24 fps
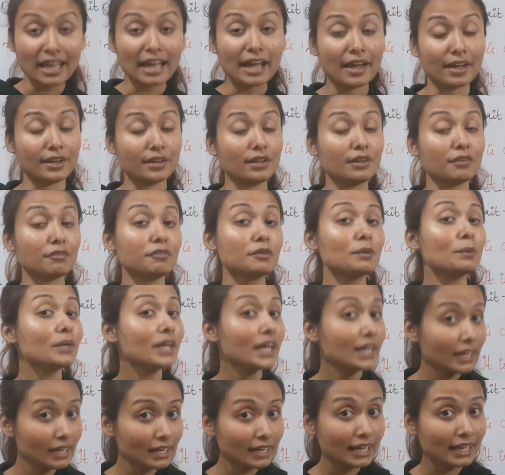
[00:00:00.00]
and if you
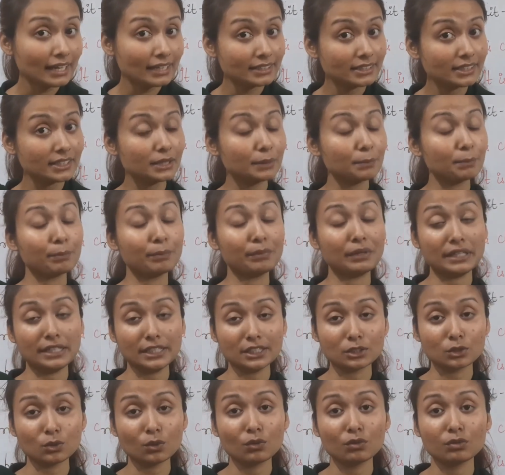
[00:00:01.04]
really liked it,
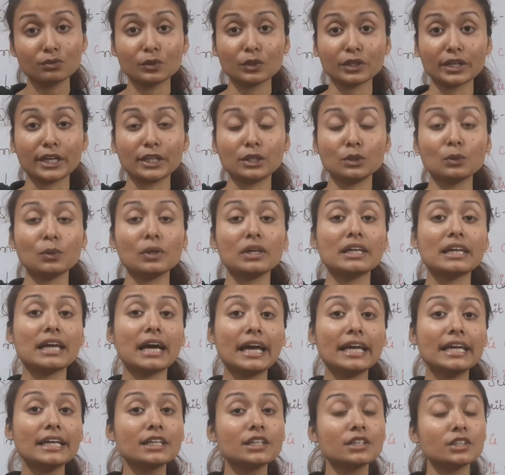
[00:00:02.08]
please don't forget to
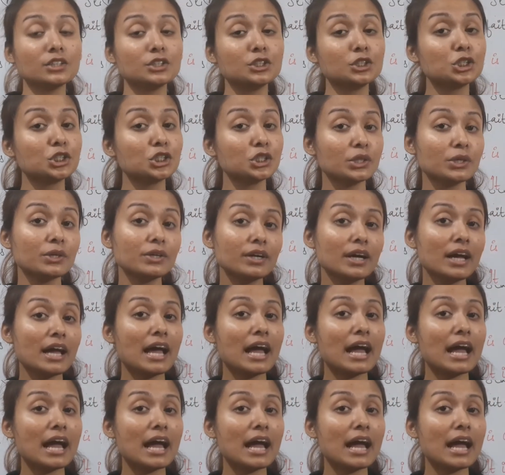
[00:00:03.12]
like, share,